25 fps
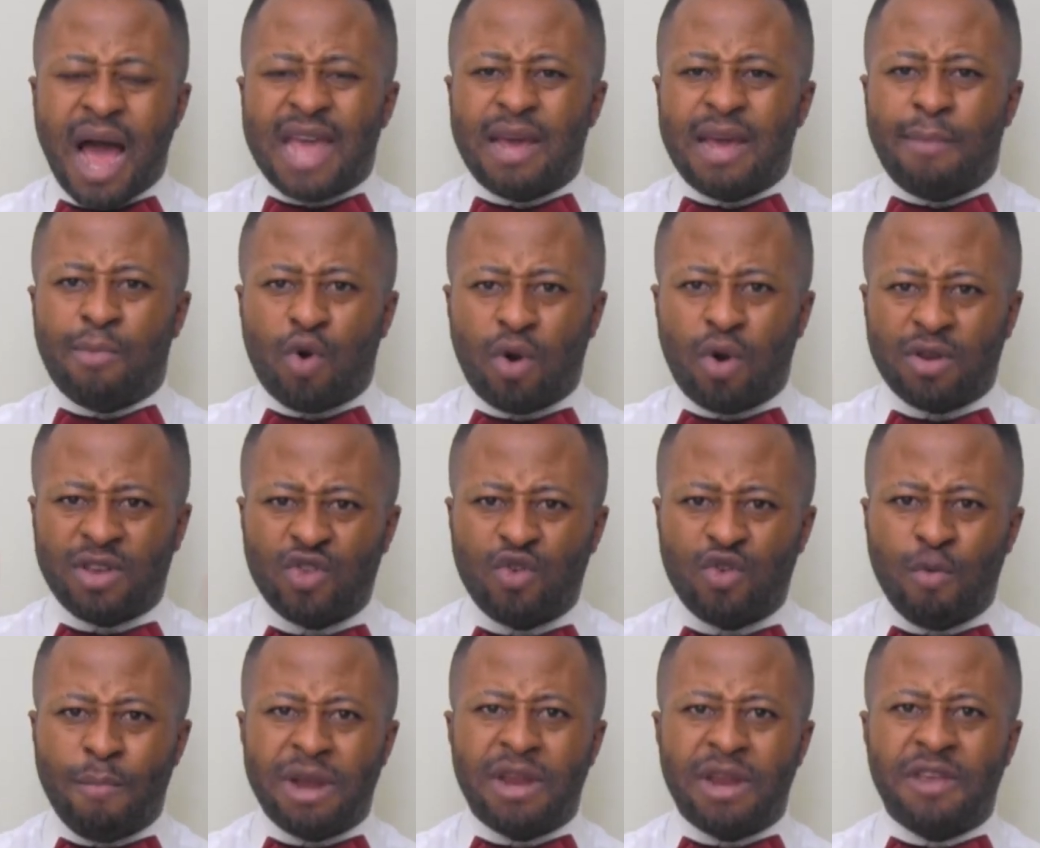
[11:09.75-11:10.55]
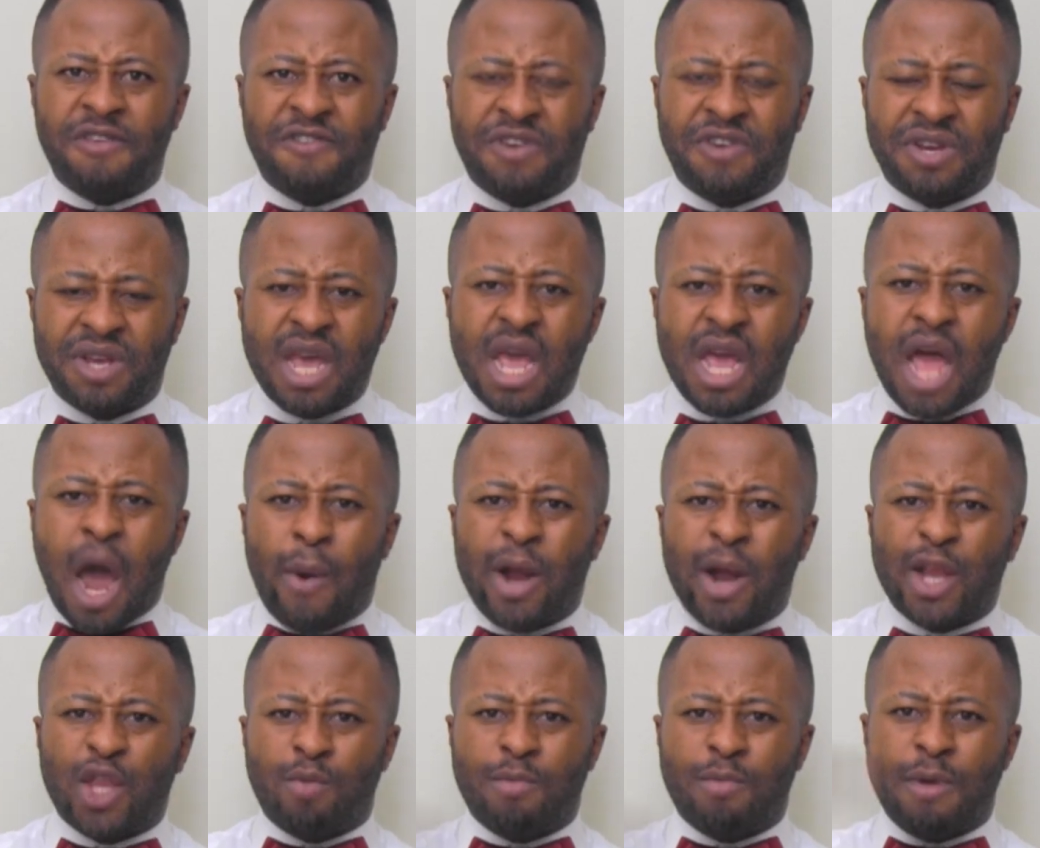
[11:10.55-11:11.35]
I am called into ministry, I
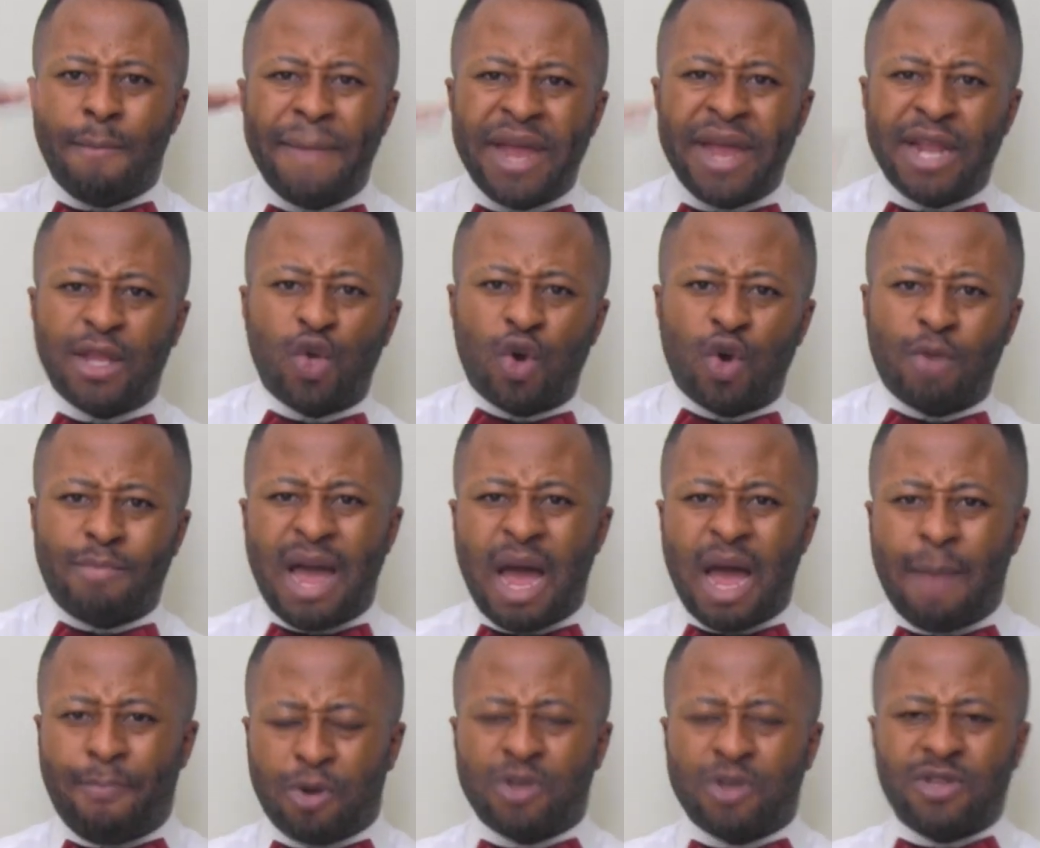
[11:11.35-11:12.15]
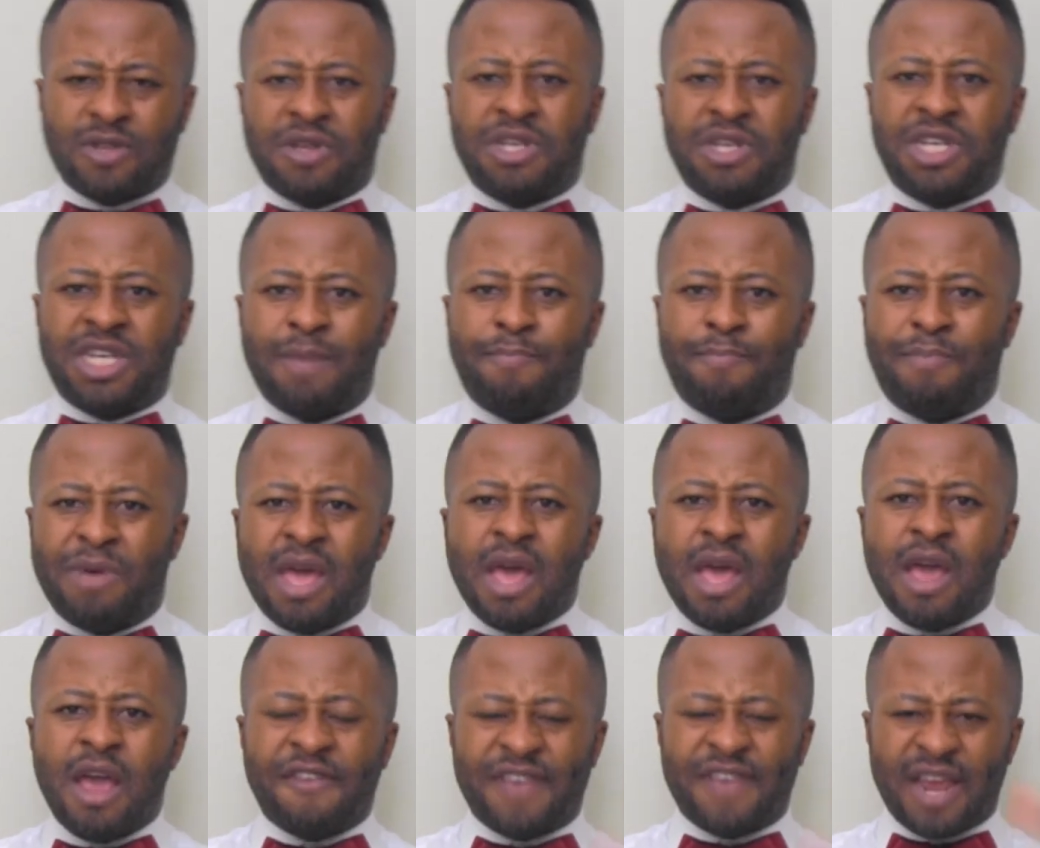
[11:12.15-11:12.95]
want to be mentored by Apostle
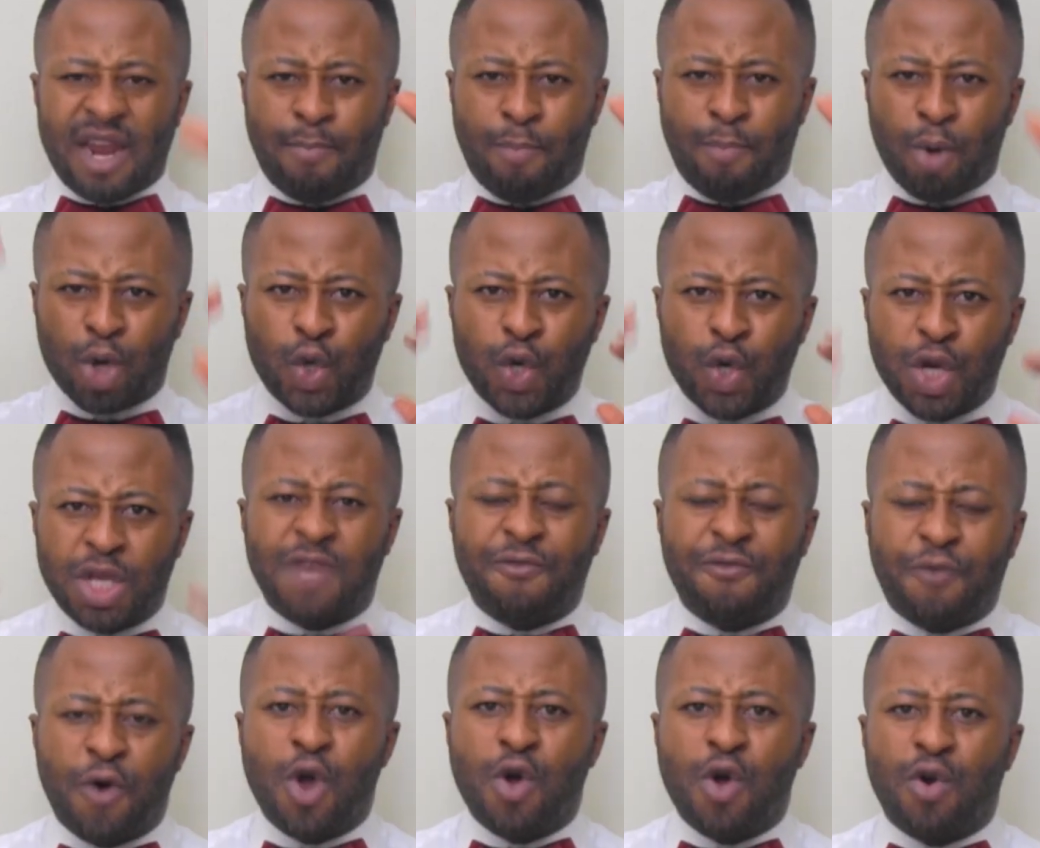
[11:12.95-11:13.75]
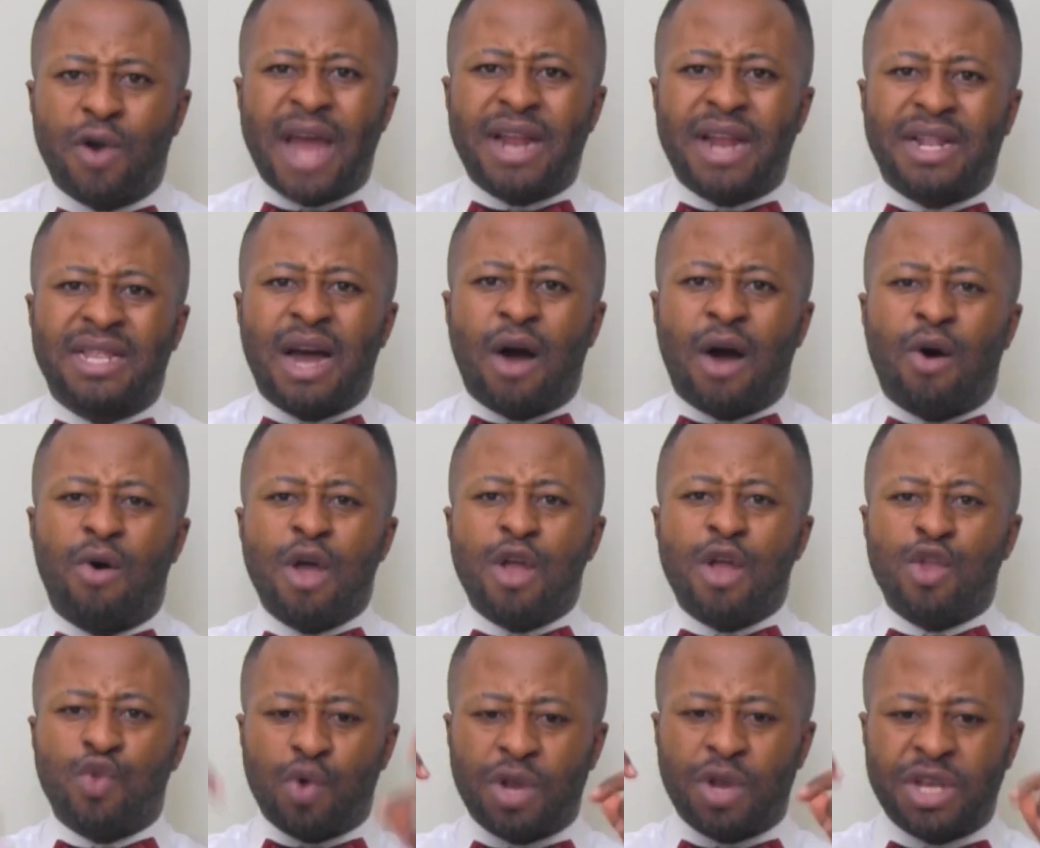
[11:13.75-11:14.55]
JP, it's an opportunity for you right now
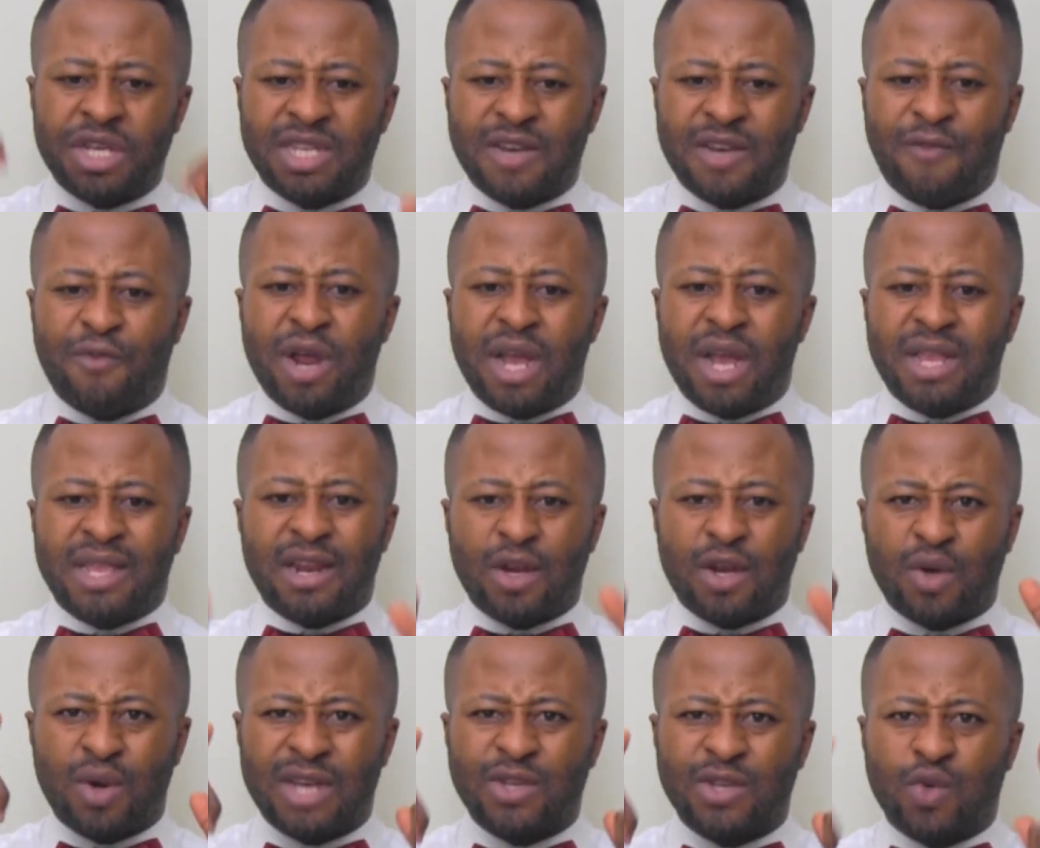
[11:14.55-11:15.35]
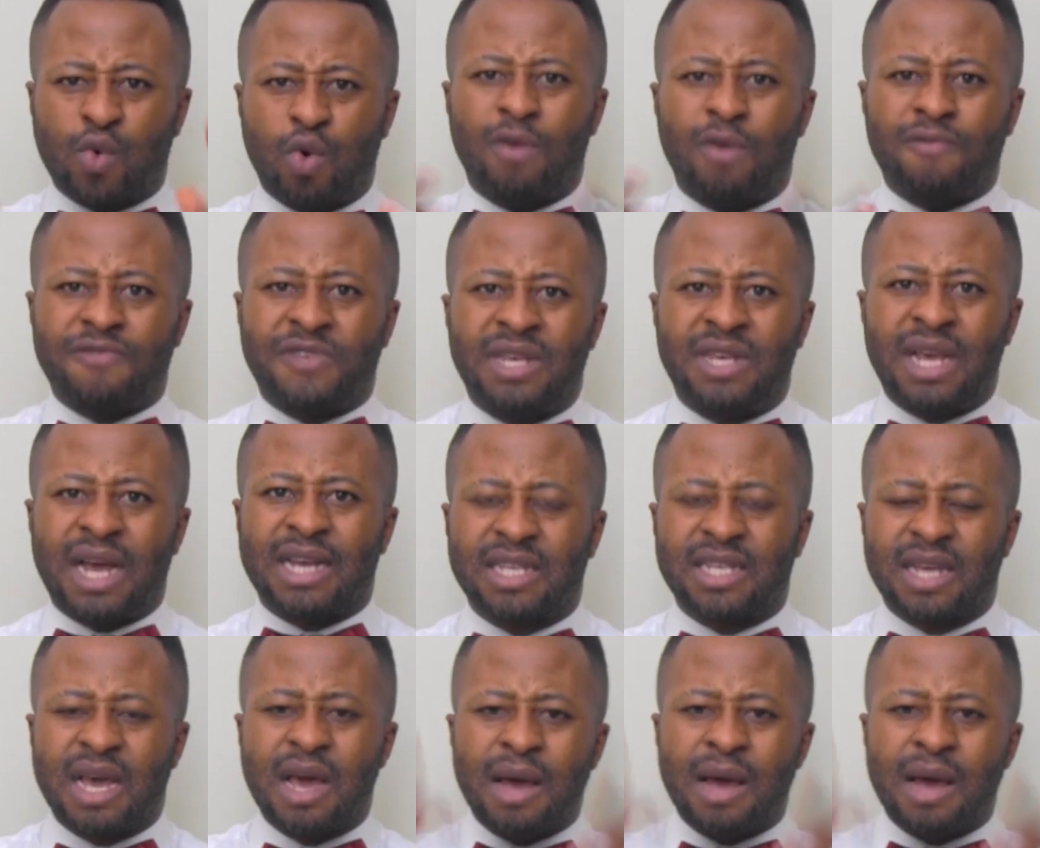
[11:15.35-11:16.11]
to register for the International School of Seers.